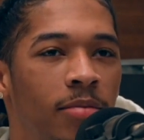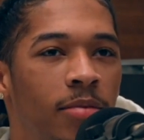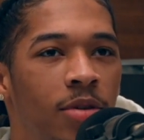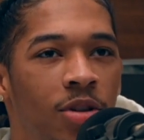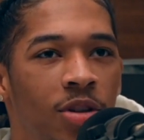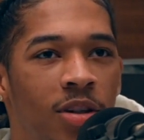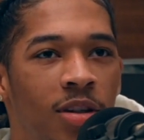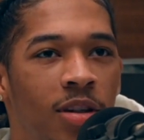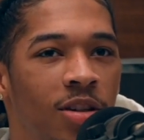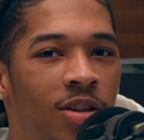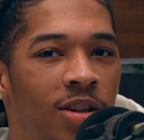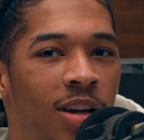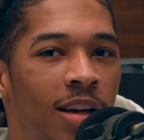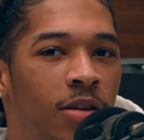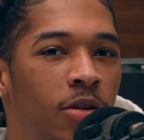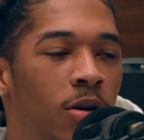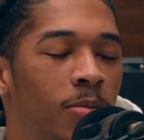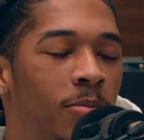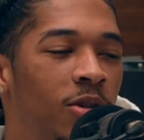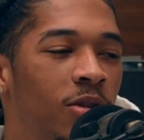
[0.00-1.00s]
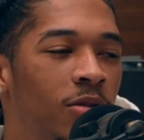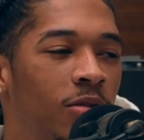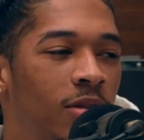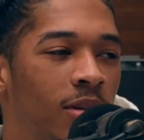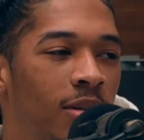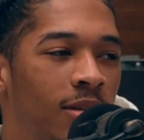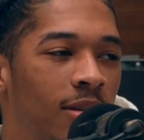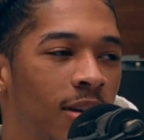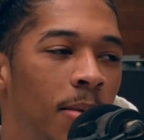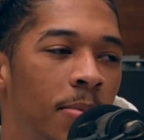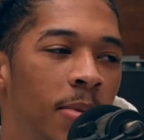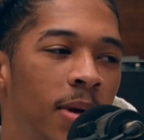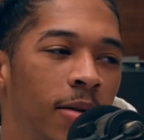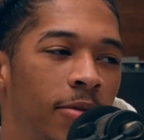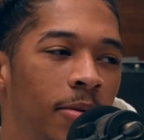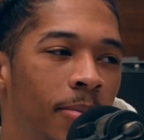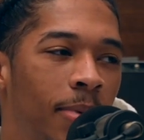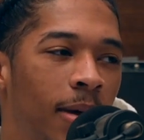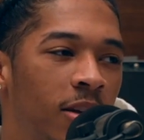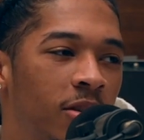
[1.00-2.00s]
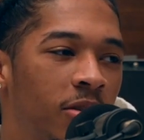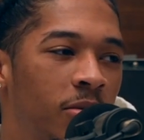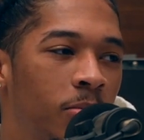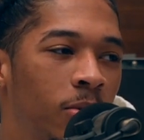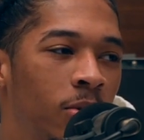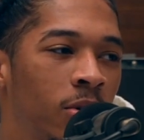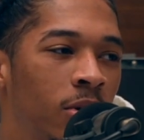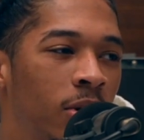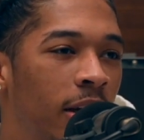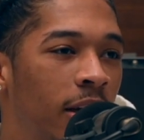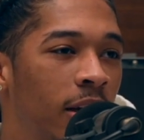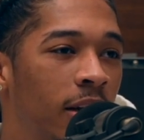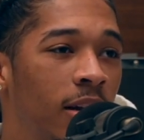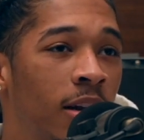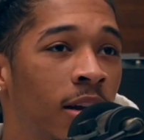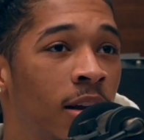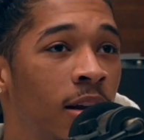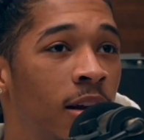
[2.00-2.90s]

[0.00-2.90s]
she she had told me she was gonna sign me up for basketball, and